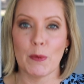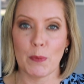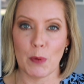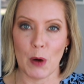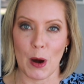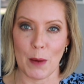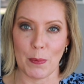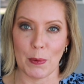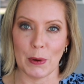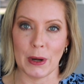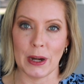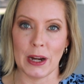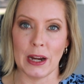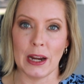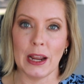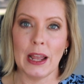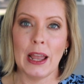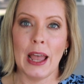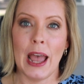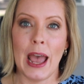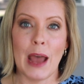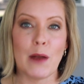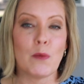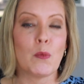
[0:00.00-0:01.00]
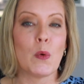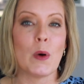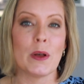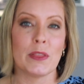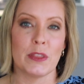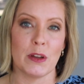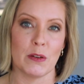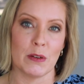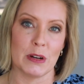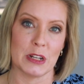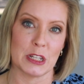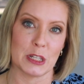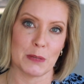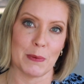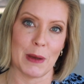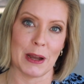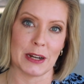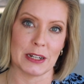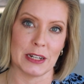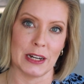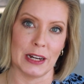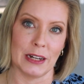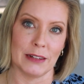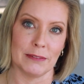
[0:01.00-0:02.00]
property and what they're
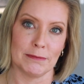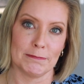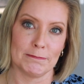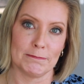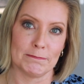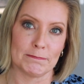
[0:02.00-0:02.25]
inspecting.